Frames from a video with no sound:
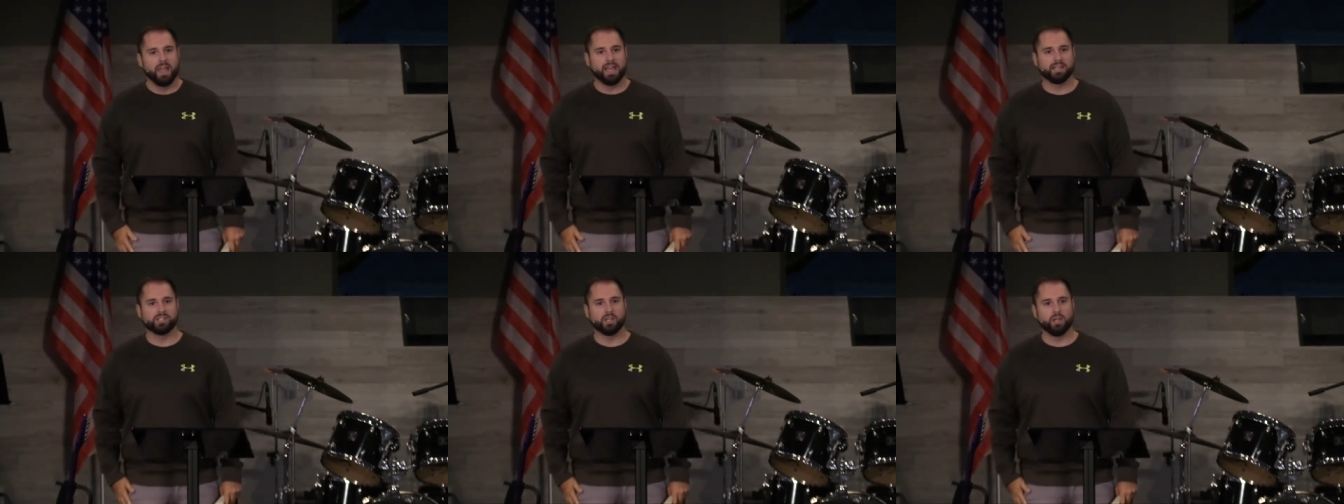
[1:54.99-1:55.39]

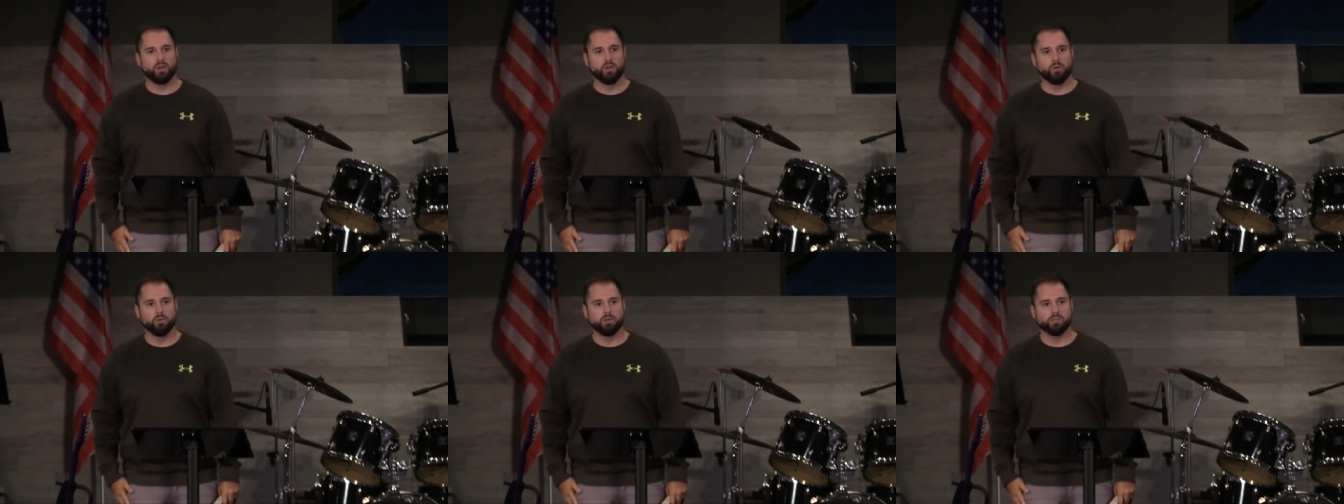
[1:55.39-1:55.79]
And
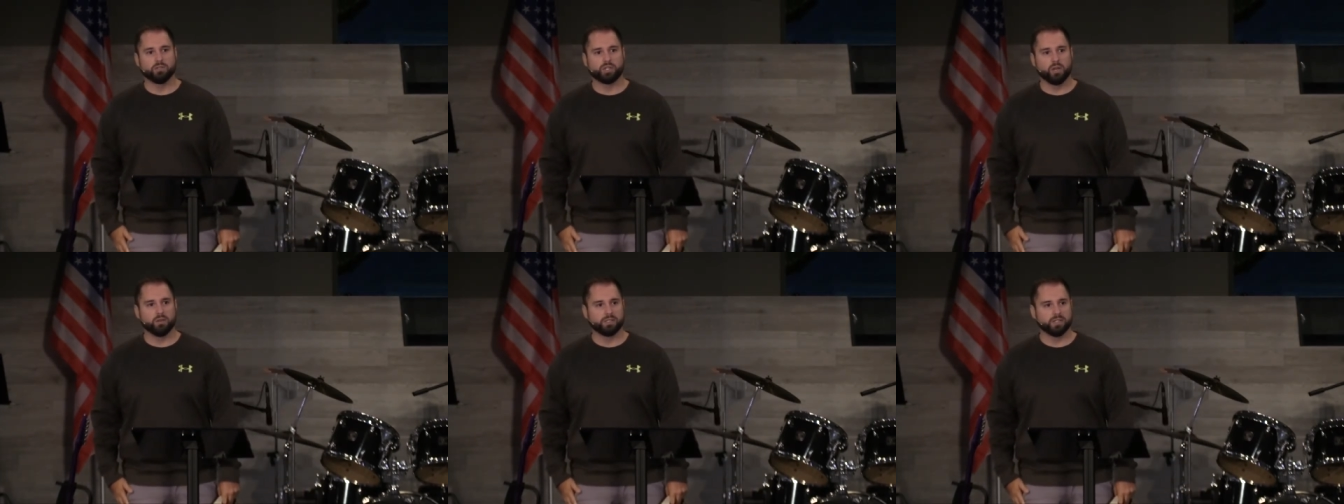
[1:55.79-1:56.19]
so
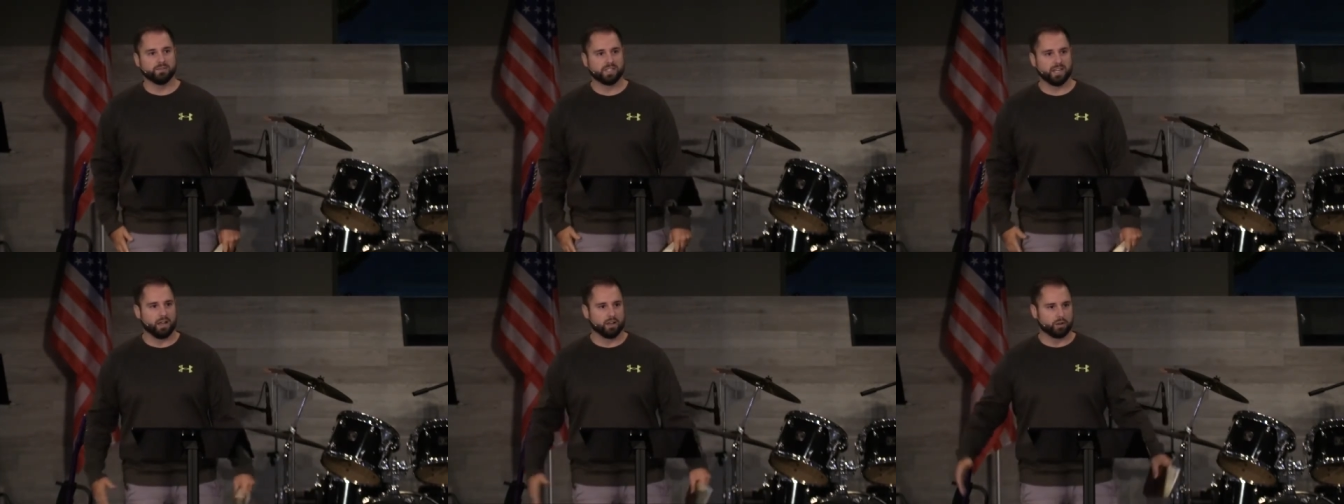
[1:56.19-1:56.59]

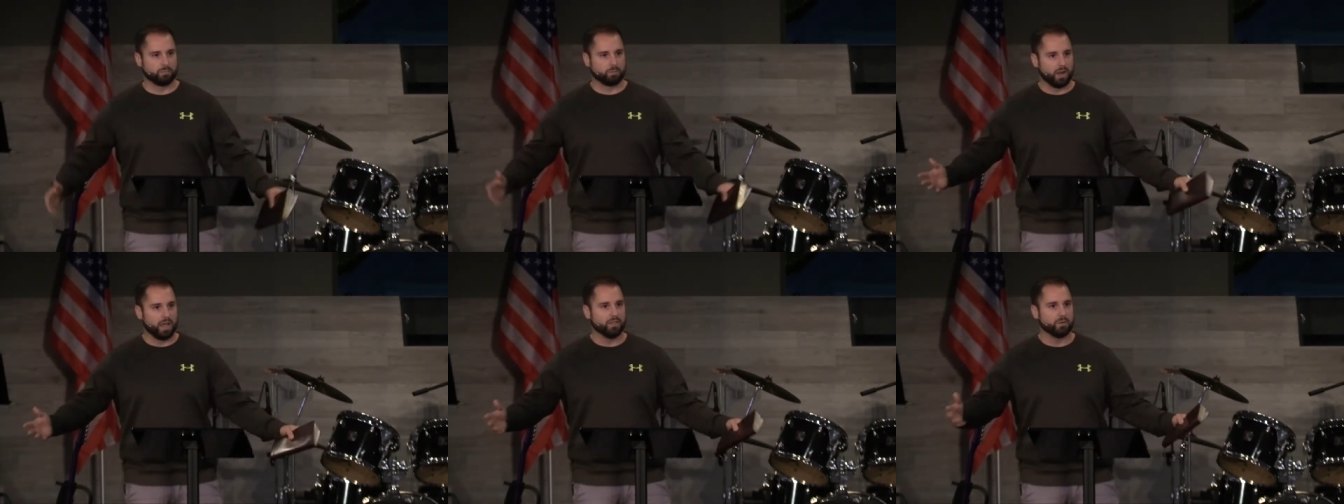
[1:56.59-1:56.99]
Joseph's younger
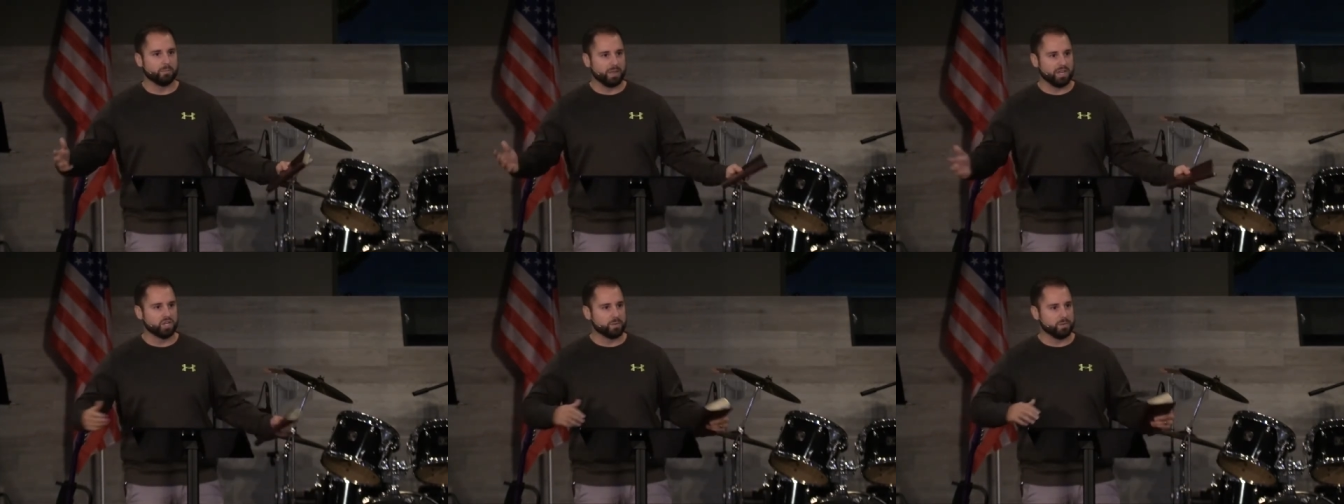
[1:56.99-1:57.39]
brother,
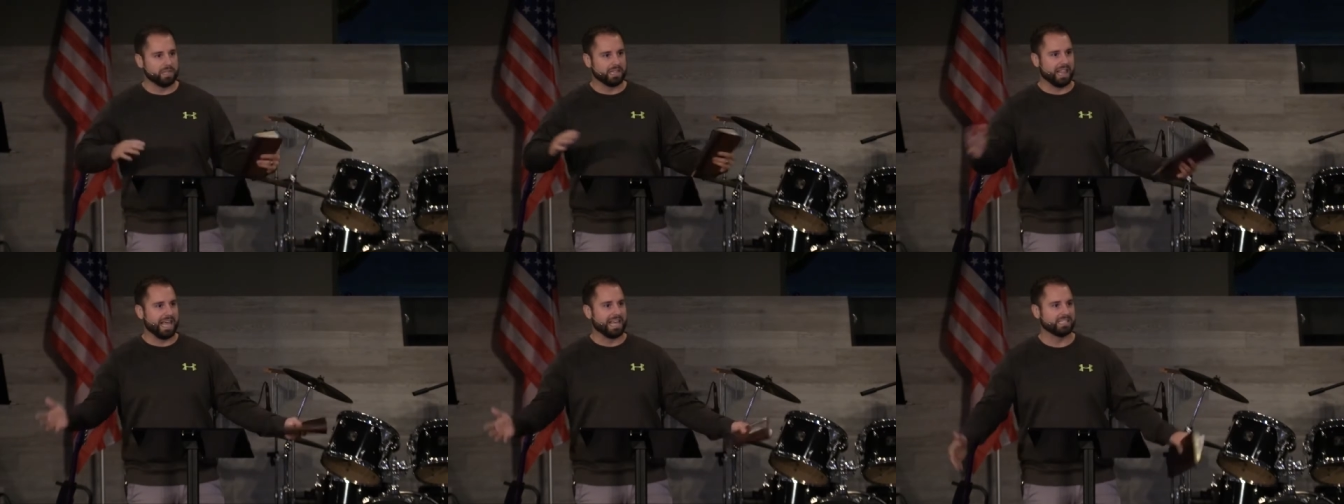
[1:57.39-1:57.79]

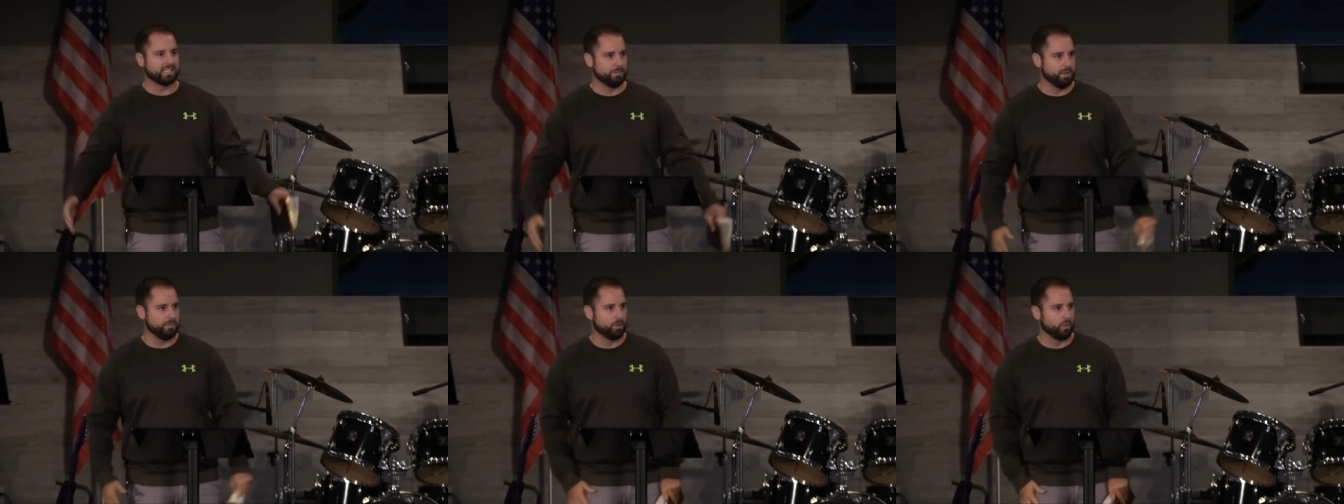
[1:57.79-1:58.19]
Benjamin, the last
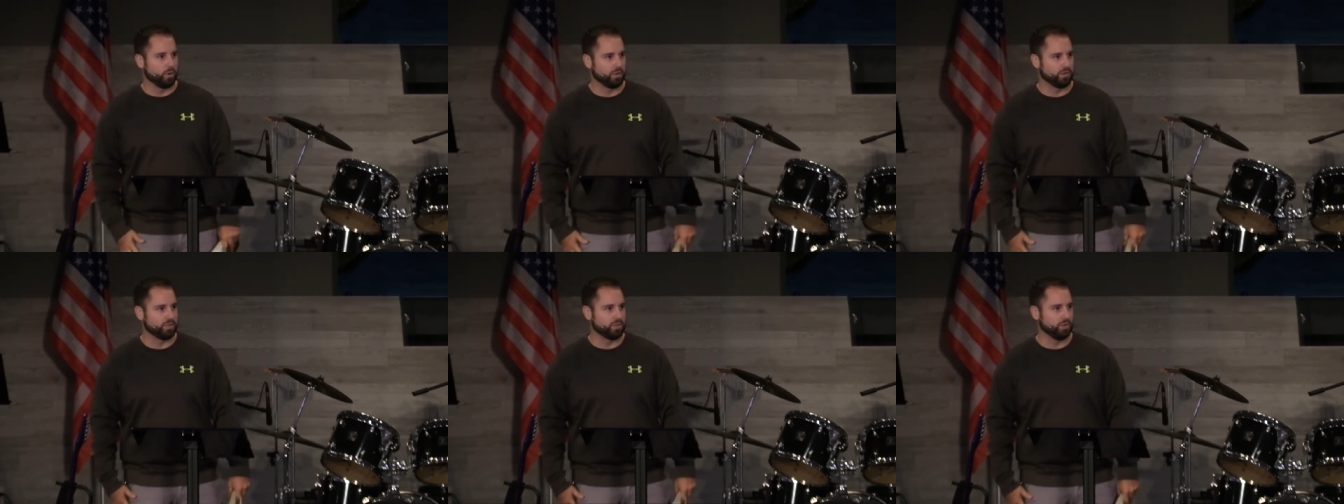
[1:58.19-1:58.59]
to be
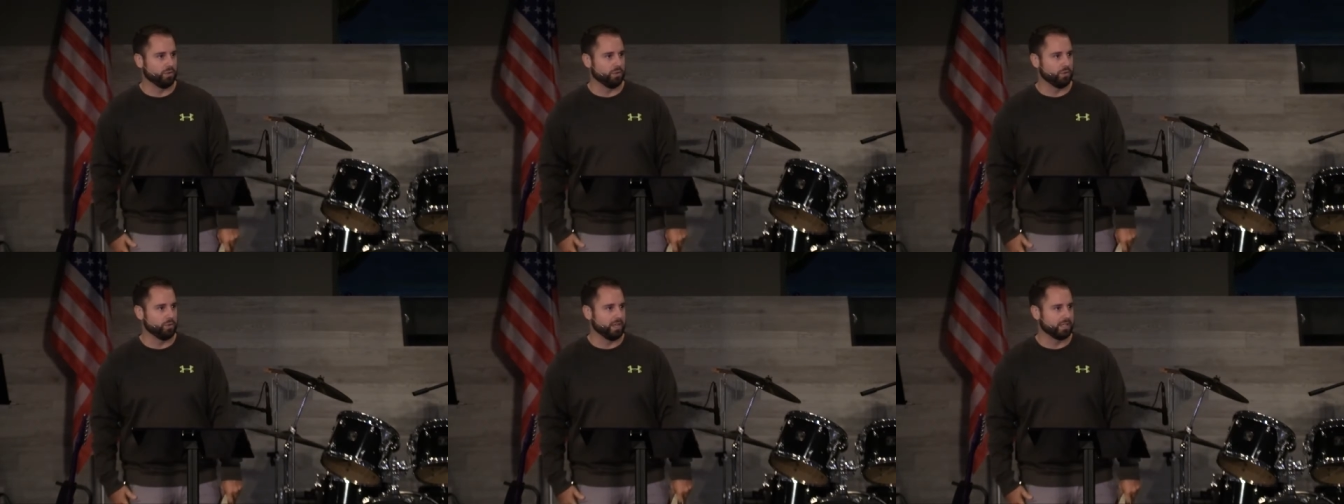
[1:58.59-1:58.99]
born
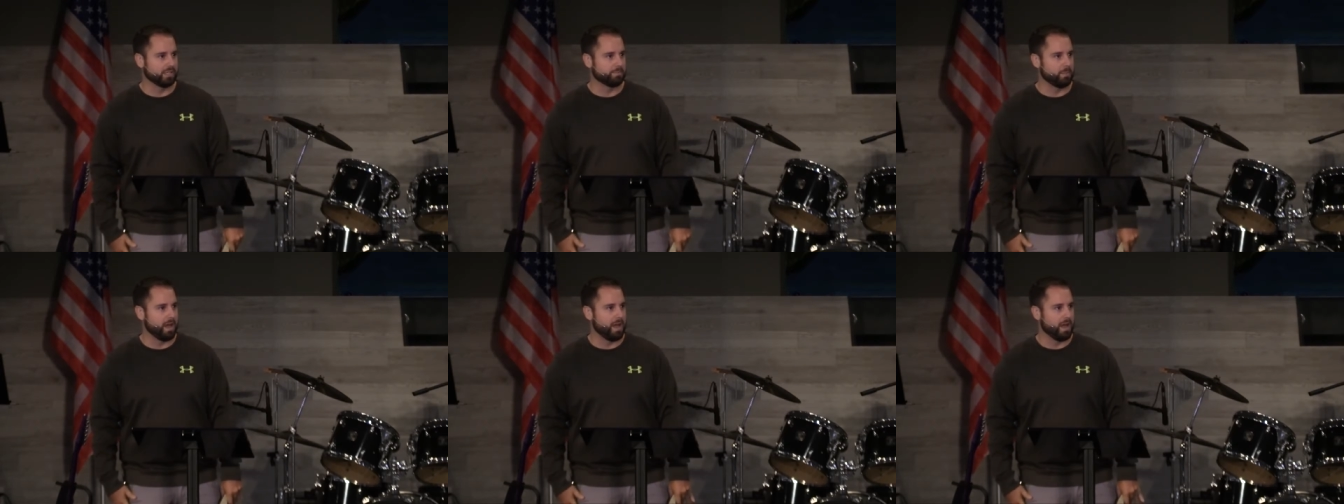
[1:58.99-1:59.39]
to
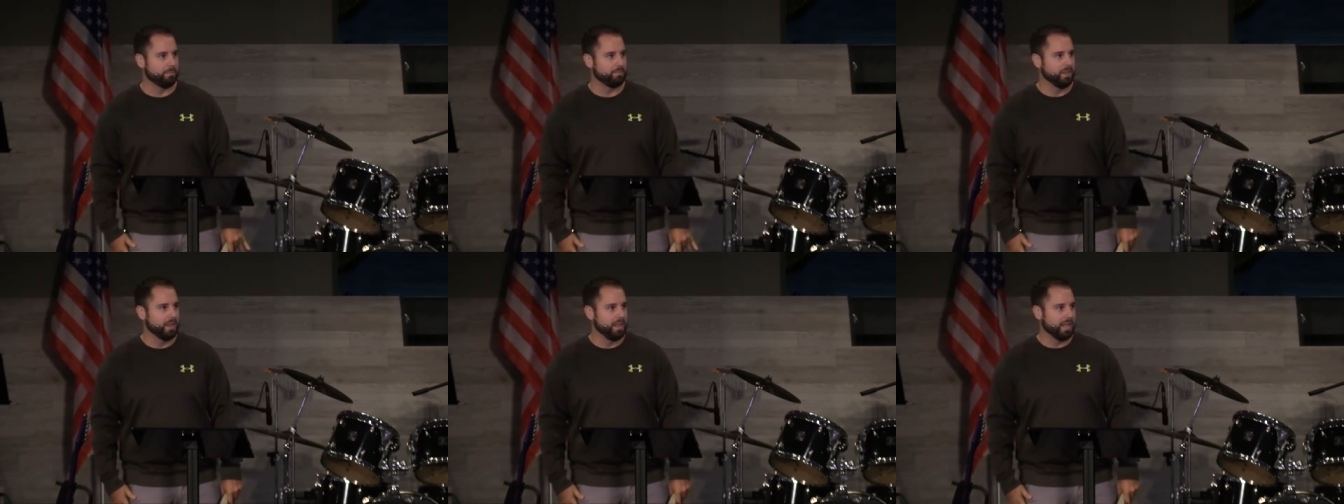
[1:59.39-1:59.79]
his mom,